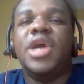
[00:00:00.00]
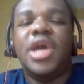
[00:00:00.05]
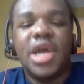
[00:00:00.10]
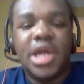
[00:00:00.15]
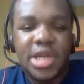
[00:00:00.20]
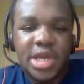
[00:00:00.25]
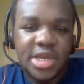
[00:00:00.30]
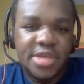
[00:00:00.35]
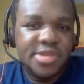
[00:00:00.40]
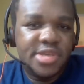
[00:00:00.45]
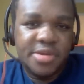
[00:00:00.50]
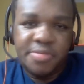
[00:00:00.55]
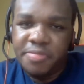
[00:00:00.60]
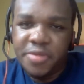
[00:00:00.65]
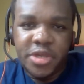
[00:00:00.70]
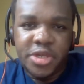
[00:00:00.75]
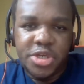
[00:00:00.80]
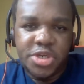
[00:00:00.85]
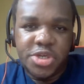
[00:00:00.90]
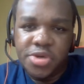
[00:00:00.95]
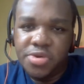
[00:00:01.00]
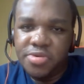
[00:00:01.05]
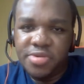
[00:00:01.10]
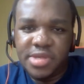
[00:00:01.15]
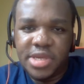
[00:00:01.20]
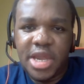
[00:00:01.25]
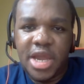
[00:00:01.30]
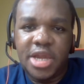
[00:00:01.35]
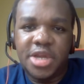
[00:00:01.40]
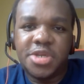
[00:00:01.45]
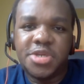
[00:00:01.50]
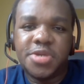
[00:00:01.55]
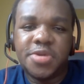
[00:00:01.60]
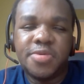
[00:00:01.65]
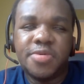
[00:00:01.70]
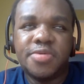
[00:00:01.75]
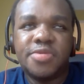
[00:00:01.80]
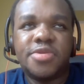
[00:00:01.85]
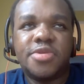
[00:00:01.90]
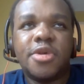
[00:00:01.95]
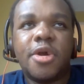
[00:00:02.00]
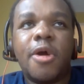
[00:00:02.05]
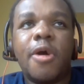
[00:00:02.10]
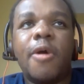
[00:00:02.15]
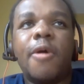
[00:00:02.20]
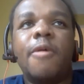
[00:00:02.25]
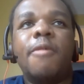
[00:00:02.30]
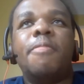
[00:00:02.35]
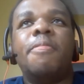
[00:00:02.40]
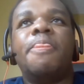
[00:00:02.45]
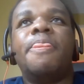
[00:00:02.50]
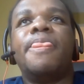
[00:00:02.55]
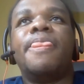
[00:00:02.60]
And they simply chose not to. So